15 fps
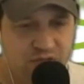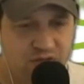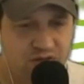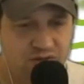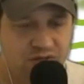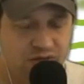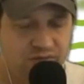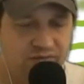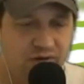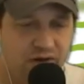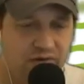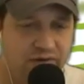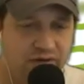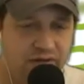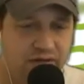it looks like a
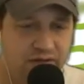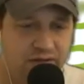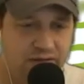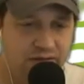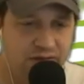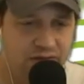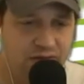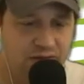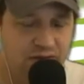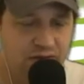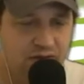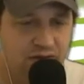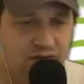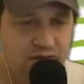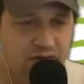very,
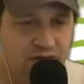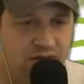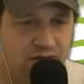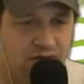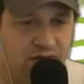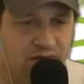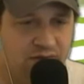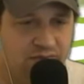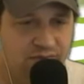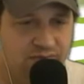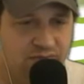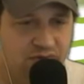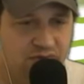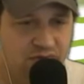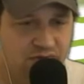
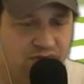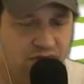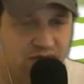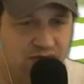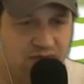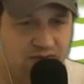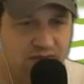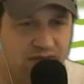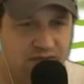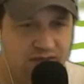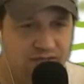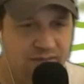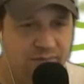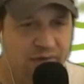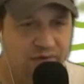how can I say,
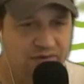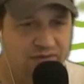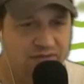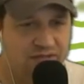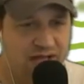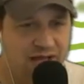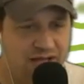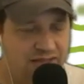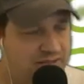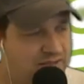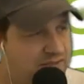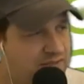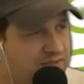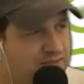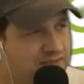his email is
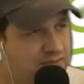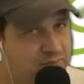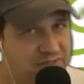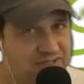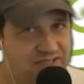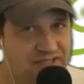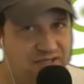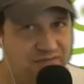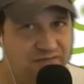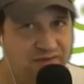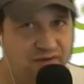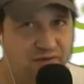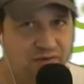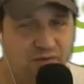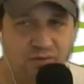not
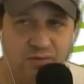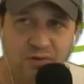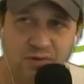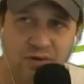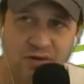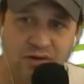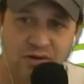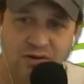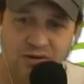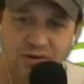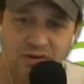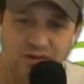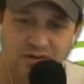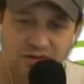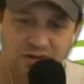specific or,
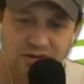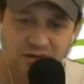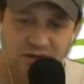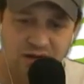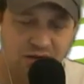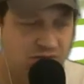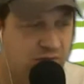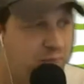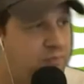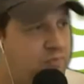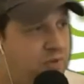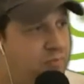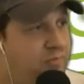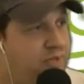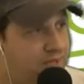
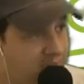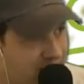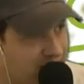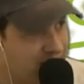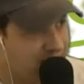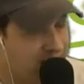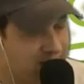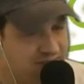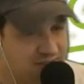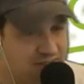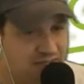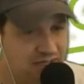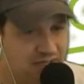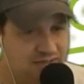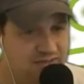to me, it's
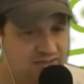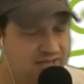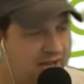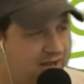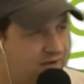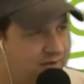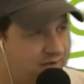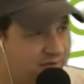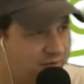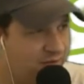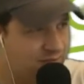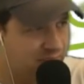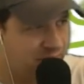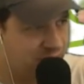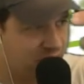like a standard. He
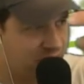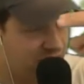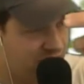looks like